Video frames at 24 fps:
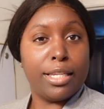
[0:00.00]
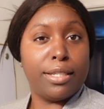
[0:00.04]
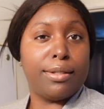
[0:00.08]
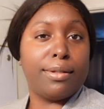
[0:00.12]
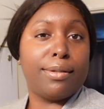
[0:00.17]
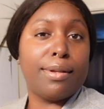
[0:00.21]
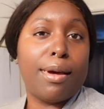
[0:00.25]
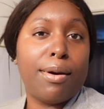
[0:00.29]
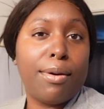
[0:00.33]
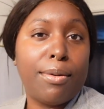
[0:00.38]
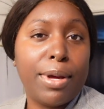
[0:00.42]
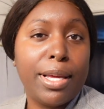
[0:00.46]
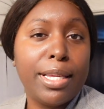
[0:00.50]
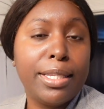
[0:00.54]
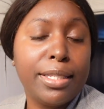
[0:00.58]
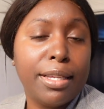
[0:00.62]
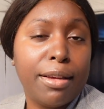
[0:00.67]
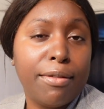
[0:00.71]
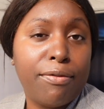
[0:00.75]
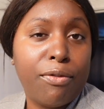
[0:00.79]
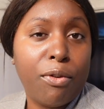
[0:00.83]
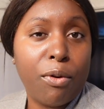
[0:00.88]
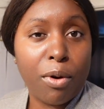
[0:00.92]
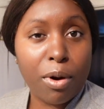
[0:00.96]
so it's a
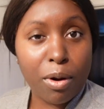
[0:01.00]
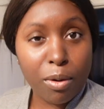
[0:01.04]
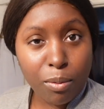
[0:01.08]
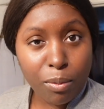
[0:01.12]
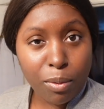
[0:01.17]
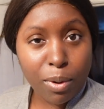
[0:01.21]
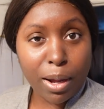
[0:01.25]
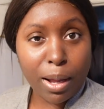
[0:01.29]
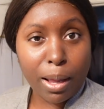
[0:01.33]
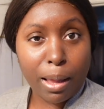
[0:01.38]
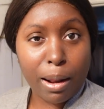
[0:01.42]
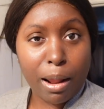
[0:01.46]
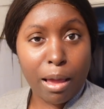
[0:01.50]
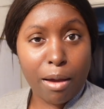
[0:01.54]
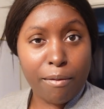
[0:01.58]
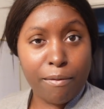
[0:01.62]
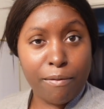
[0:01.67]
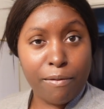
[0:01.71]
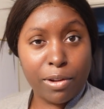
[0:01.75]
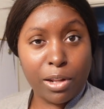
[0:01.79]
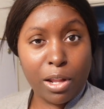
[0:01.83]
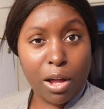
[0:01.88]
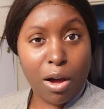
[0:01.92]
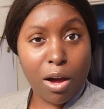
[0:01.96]
four in one.
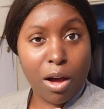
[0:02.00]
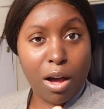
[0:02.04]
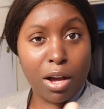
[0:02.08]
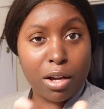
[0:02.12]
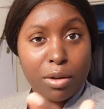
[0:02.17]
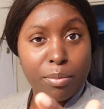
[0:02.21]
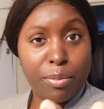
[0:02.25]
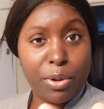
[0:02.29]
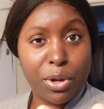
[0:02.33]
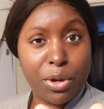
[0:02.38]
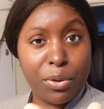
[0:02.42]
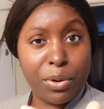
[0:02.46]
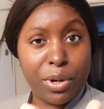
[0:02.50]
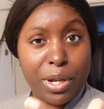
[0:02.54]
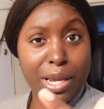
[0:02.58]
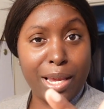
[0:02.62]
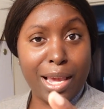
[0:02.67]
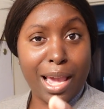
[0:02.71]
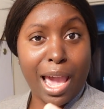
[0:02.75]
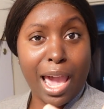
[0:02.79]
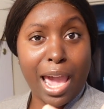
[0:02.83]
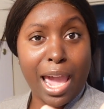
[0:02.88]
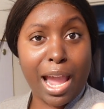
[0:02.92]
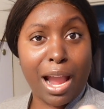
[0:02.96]
Vlog, beauty,
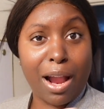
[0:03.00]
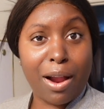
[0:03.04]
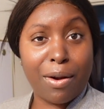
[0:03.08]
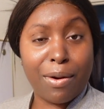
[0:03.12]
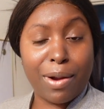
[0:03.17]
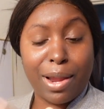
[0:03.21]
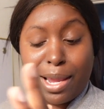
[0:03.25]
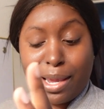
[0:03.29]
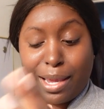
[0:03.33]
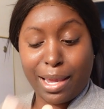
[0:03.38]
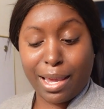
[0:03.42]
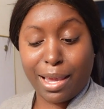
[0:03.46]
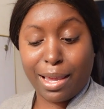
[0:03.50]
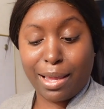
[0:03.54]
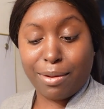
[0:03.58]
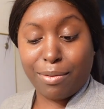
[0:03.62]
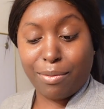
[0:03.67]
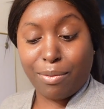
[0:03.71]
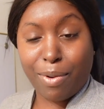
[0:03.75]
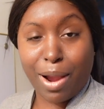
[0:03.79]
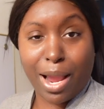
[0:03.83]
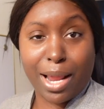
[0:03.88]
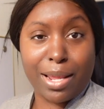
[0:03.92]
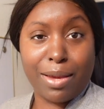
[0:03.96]
hair, and get
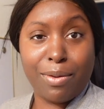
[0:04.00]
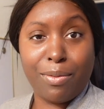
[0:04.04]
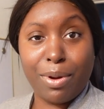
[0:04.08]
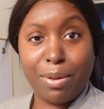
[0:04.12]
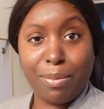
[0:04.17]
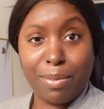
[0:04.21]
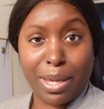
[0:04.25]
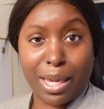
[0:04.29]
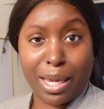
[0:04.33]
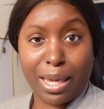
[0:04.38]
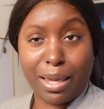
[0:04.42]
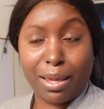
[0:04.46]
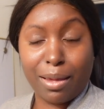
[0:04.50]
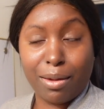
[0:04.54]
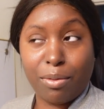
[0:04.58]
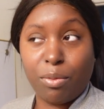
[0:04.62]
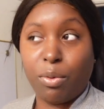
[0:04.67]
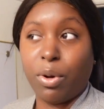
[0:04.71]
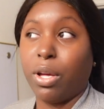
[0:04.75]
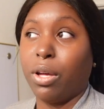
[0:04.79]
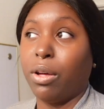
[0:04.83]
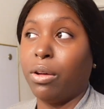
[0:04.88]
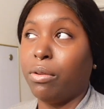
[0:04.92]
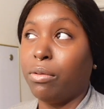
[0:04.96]
ready with me.
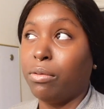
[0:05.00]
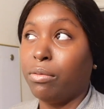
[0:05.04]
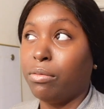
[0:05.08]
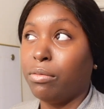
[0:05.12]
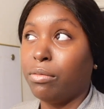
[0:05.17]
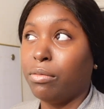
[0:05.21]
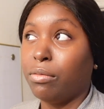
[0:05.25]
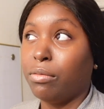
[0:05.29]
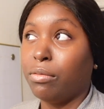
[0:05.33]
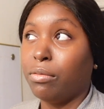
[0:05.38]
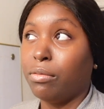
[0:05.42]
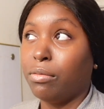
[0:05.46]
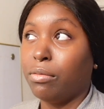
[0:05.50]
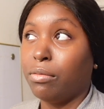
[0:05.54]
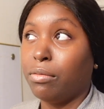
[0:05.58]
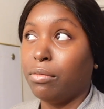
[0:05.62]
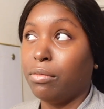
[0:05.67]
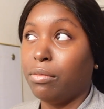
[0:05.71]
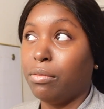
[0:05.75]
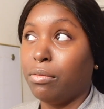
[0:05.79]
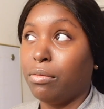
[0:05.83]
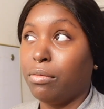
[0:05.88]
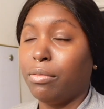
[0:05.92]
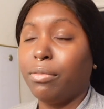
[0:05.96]
Well,
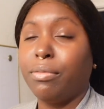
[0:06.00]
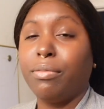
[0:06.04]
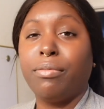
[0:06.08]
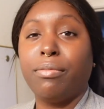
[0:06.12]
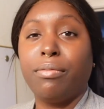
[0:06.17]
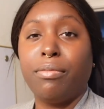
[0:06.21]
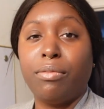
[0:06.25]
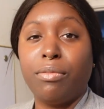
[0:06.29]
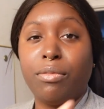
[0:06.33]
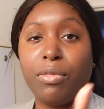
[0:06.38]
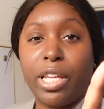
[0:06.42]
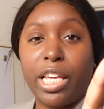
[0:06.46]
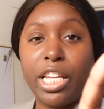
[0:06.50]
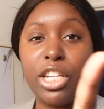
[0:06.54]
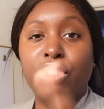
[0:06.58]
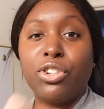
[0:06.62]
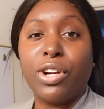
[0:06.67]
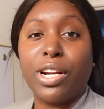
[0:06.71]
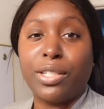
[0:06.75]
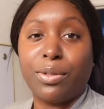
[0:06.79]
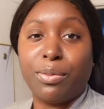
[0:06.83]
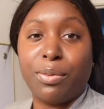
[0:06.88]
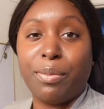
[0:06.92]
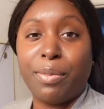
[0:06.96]
get
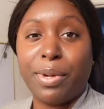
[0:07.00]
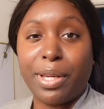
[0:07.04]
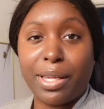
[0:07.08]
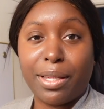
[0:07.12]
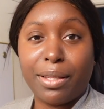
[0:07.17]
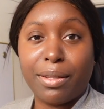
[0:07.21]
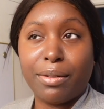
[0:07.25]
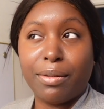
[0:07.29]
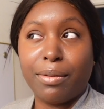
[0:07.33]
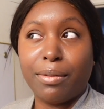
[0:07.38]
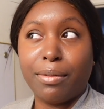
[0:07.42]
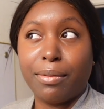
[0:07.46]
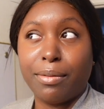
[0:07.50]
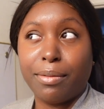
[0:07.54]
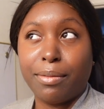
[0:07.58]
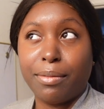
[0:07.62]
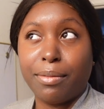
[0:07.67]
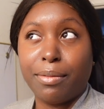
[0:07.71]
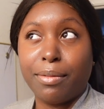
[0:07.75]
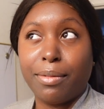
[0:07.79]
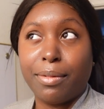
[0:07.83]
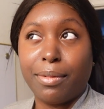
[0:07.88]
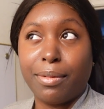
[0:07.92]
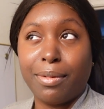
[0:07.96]
dressed with me.
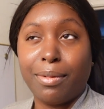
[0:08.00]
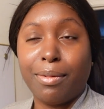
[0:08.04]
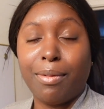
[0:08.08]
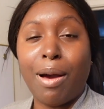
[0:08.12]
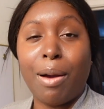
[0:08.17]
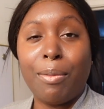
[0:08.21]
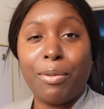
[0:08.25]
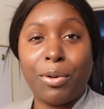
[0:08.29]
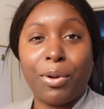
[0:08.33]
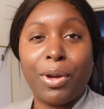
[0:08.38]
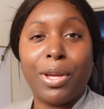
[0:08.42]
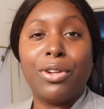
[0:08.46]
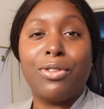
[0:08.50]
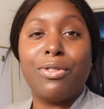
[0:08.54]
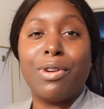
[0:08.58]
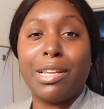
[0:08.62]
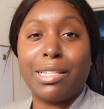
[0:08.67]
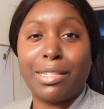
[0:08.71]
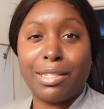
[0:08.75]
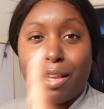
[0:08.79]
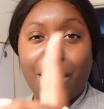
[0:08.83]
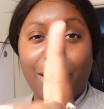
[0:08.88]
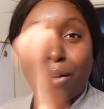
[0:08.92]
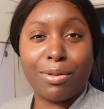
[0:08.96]
Well, I'm gonna get
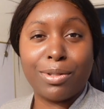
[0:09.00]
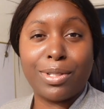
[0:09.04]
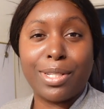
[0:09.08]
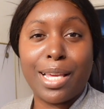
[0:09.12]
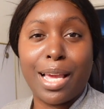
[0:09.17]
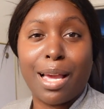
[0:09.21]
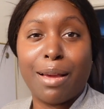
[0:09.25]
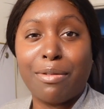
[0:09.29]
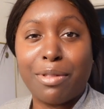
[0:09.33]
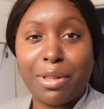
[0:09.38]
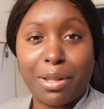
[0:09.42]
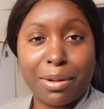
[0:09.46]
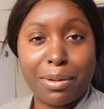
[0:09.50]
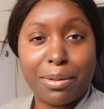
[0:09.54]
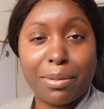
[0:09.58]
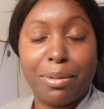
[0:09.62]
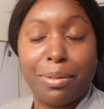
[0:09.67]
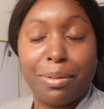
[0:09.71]
dressed and y'all gonna see after.